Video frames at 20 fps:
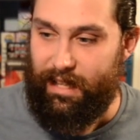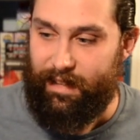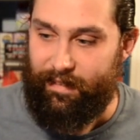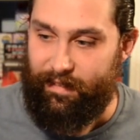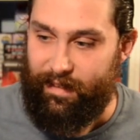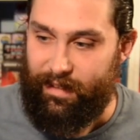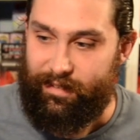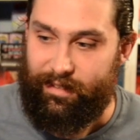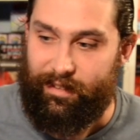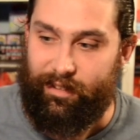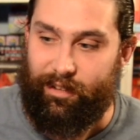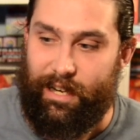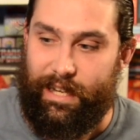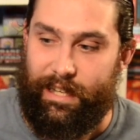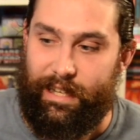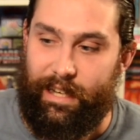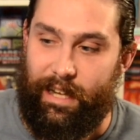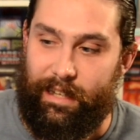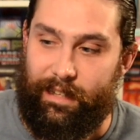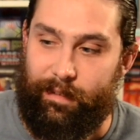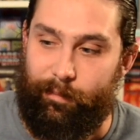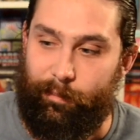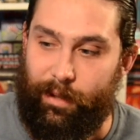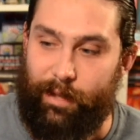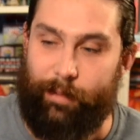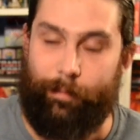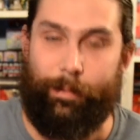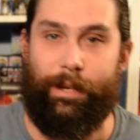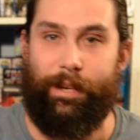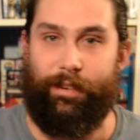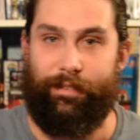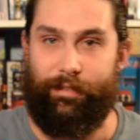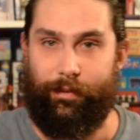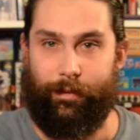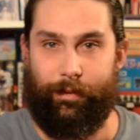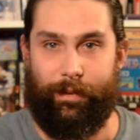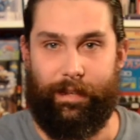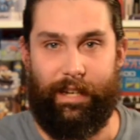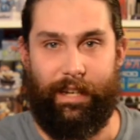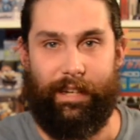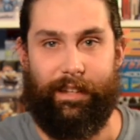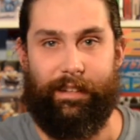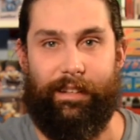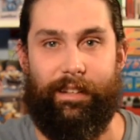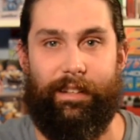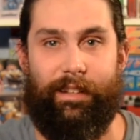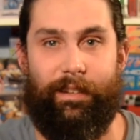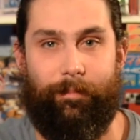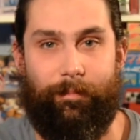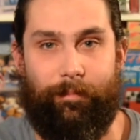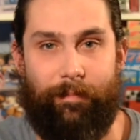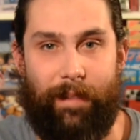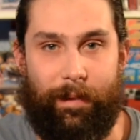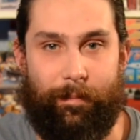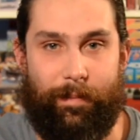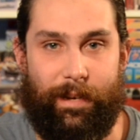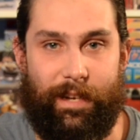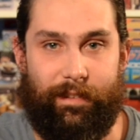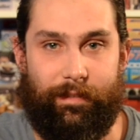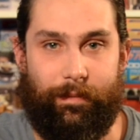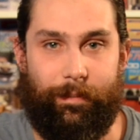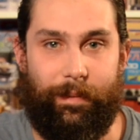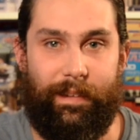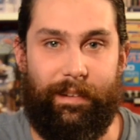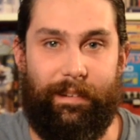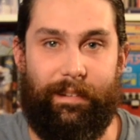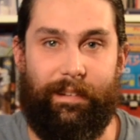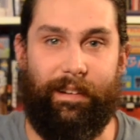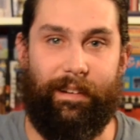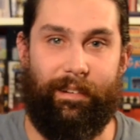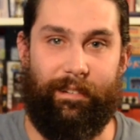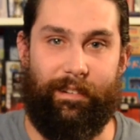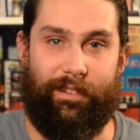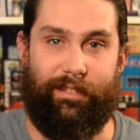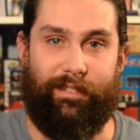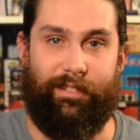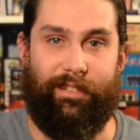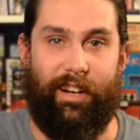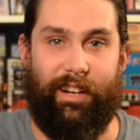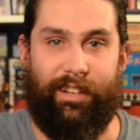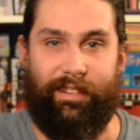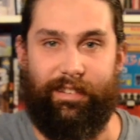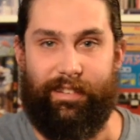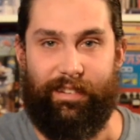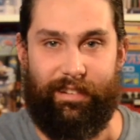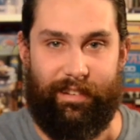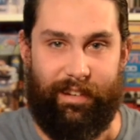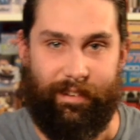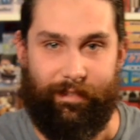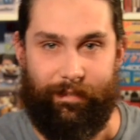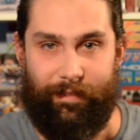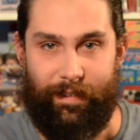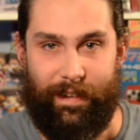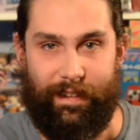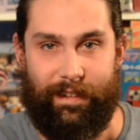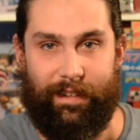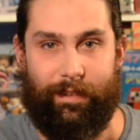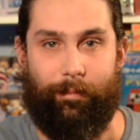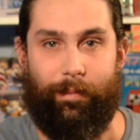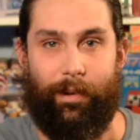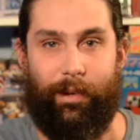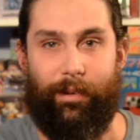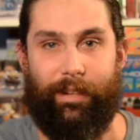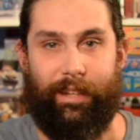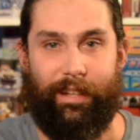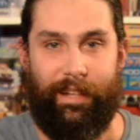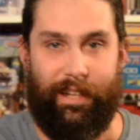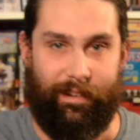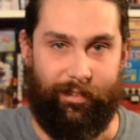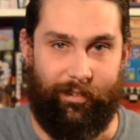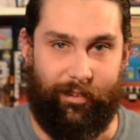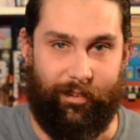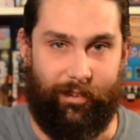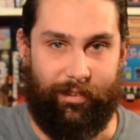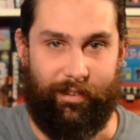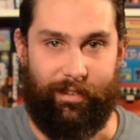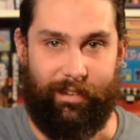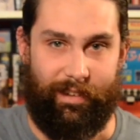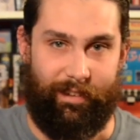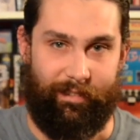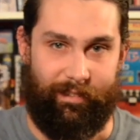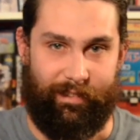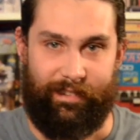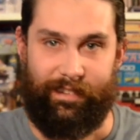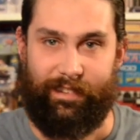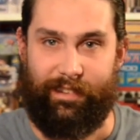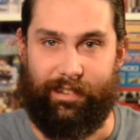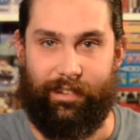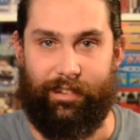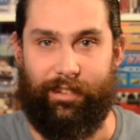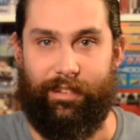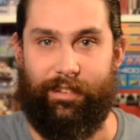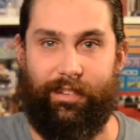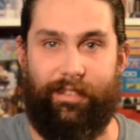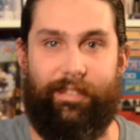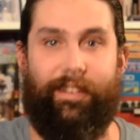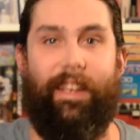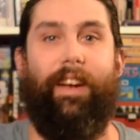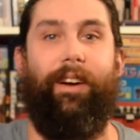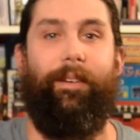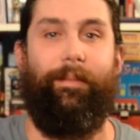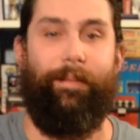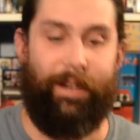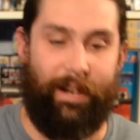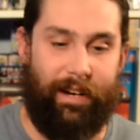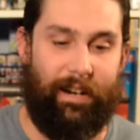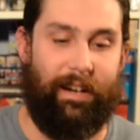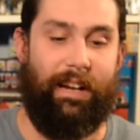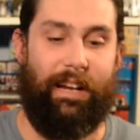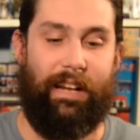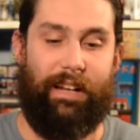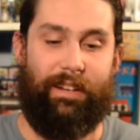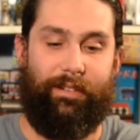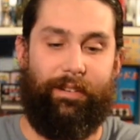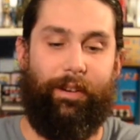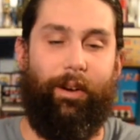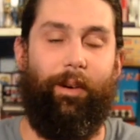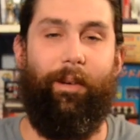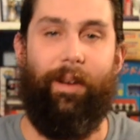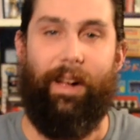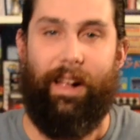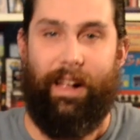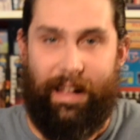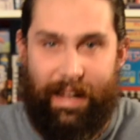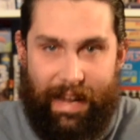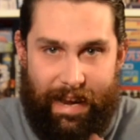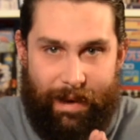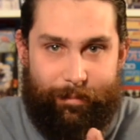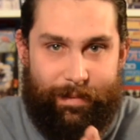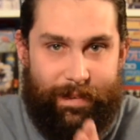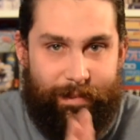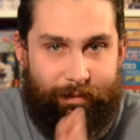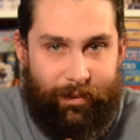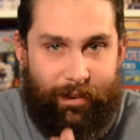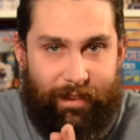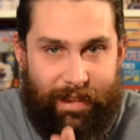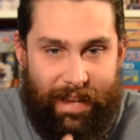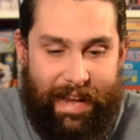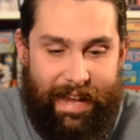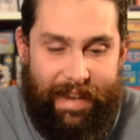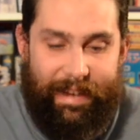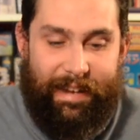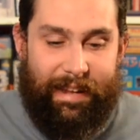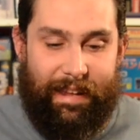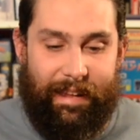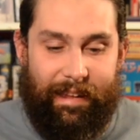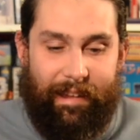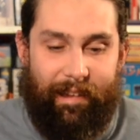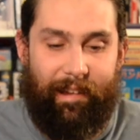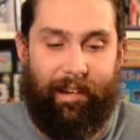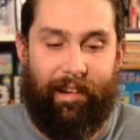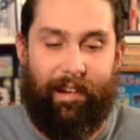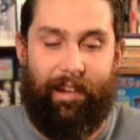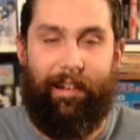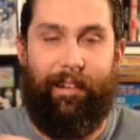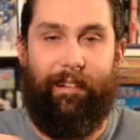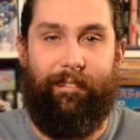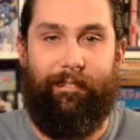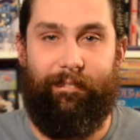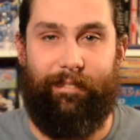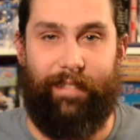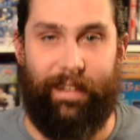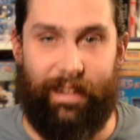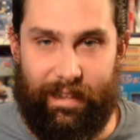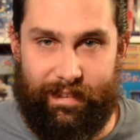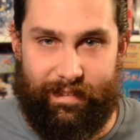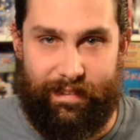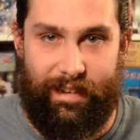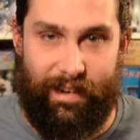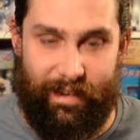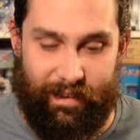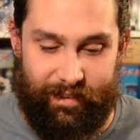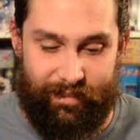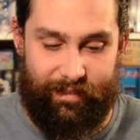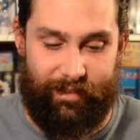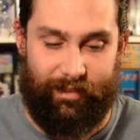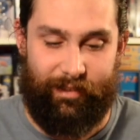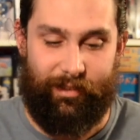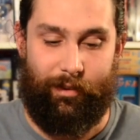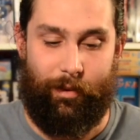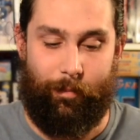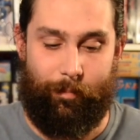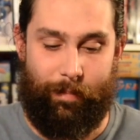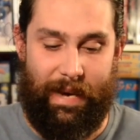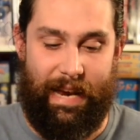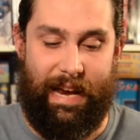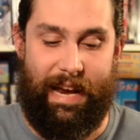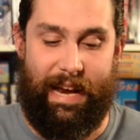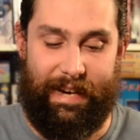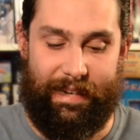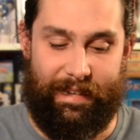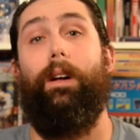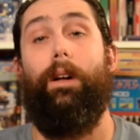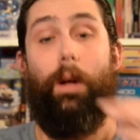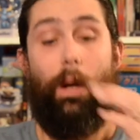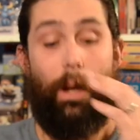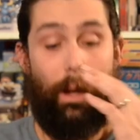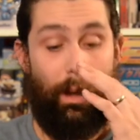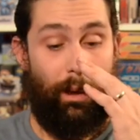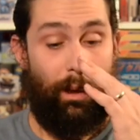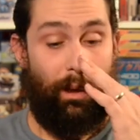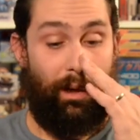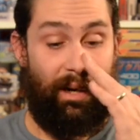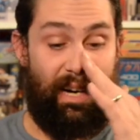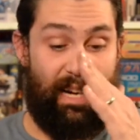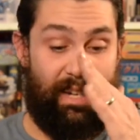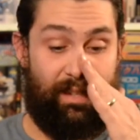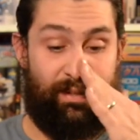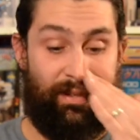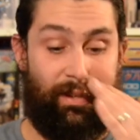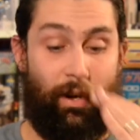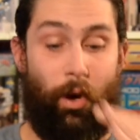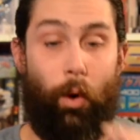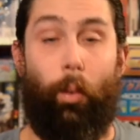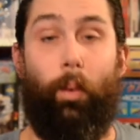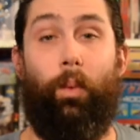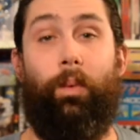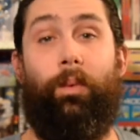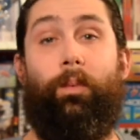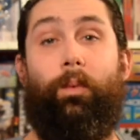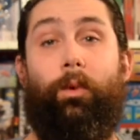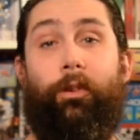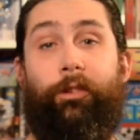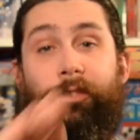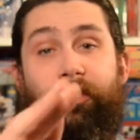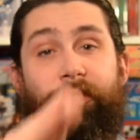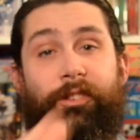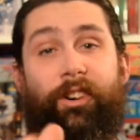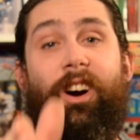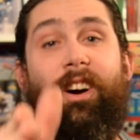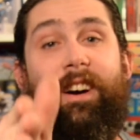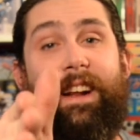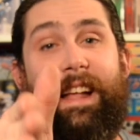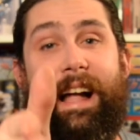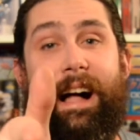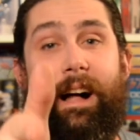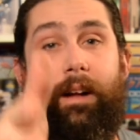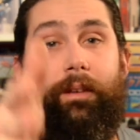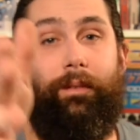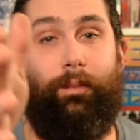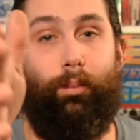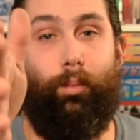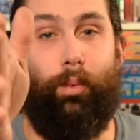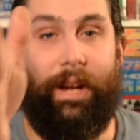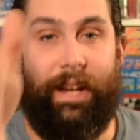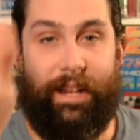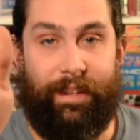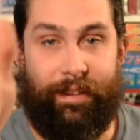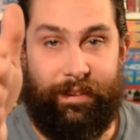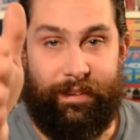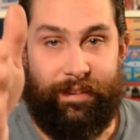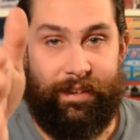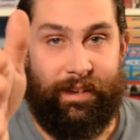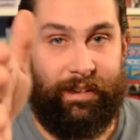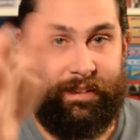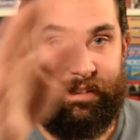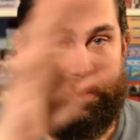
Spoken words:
That's great. I can play PS2 again in my basement, which is nice because I have my component cables and I have a good setup there. So happy for that. But let's get into the bag. Alright, so we'll start out with